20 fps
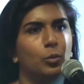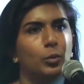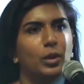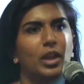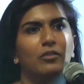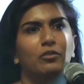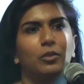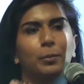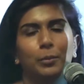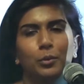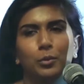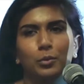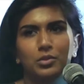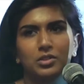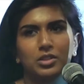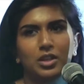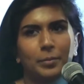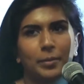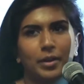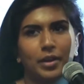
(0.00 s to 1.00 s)
We have
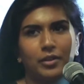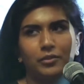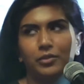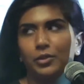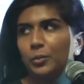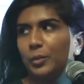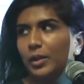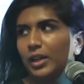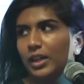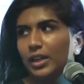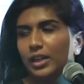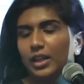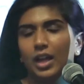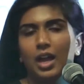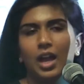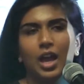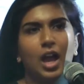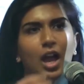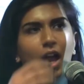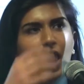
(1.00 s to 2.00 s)
reports come out every week.
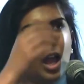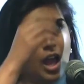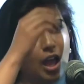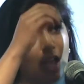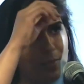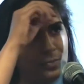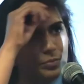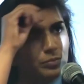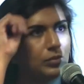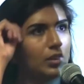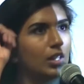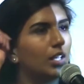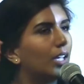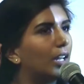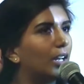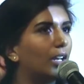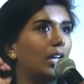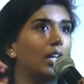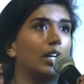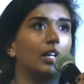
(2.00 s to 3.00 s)

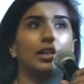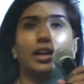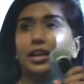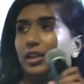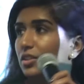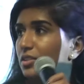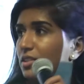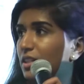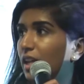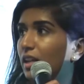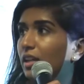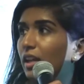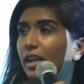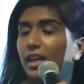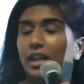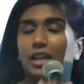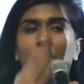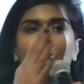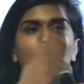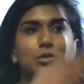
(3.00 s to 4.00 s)
Like you said,
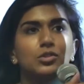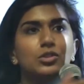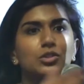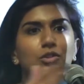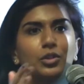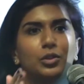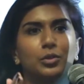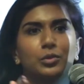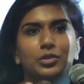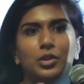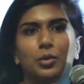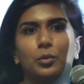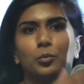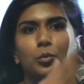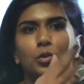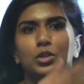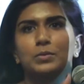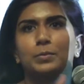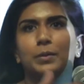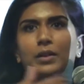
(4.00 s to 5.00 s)
it goes through, so
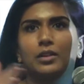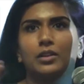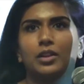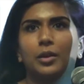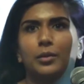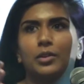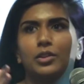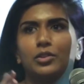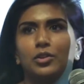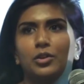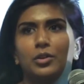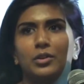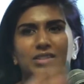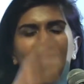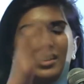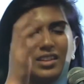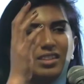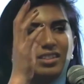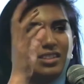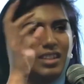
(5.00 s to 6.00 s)
what's been going through
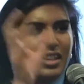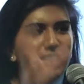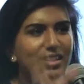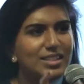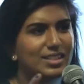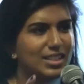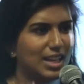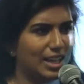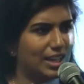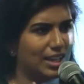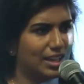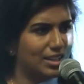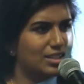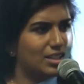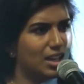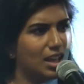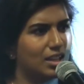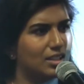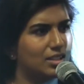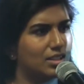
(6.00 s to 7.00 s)
is things sitting at a
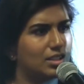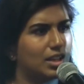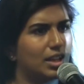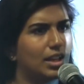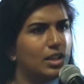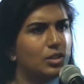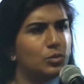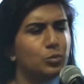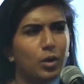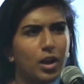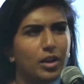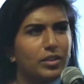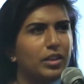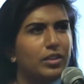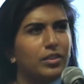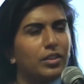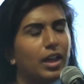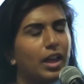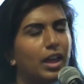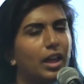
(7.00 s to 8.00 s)
certain stage, why are they
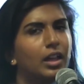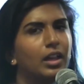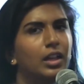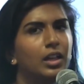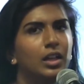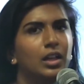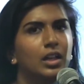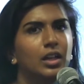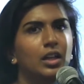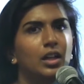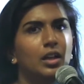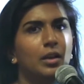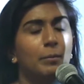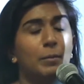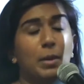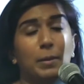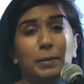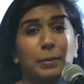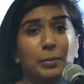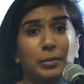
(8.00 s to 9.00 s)
there?
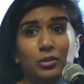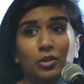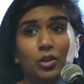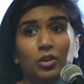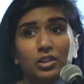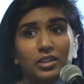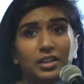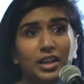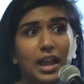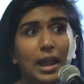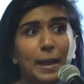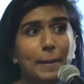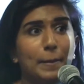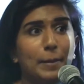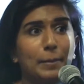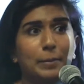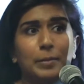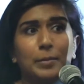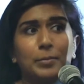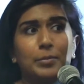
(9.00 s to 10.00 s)
Maybe people on holiday,
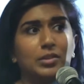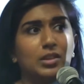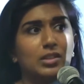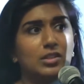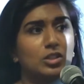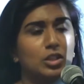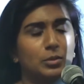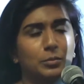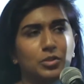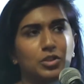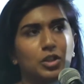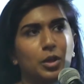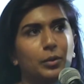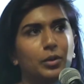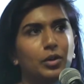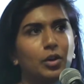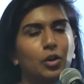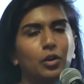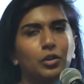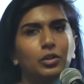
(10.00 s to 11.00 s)
maybe people there's too much
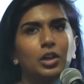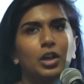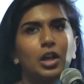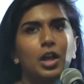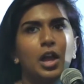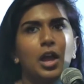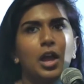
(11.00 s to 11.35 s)
going on.